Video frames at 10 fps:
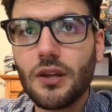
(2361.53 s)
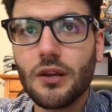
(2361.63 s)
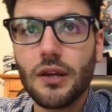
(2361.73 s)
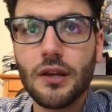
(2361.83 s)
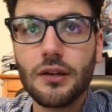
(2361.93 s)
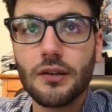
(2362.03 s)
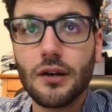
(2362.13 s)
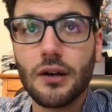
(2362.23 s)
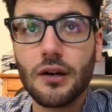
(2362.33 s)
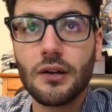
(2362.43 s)
And
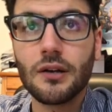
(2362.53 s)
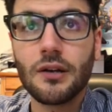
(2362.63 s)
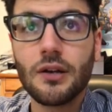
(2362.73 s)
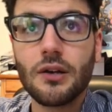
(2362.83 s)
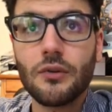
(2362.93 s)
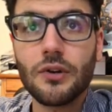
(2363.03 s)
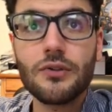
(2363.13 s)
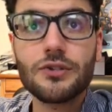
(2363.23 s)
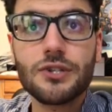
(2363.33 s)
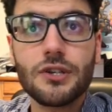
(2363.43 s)
we're going
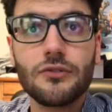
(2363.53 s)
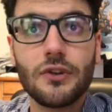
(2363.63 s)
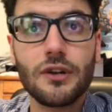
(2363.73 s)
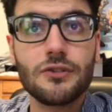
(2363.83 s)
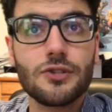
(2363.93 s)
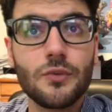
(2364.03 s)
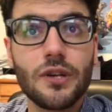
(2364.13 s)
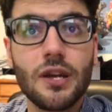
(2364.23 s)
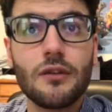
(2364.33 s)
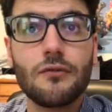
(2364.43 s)
to use a shield right here so we
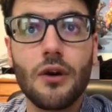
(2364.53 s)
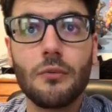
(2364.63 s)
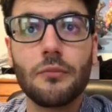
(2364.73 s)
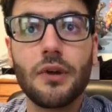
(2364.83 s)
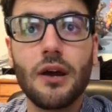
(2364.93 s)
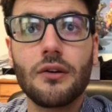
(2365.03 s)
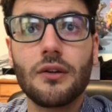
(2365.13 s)
can farm them down.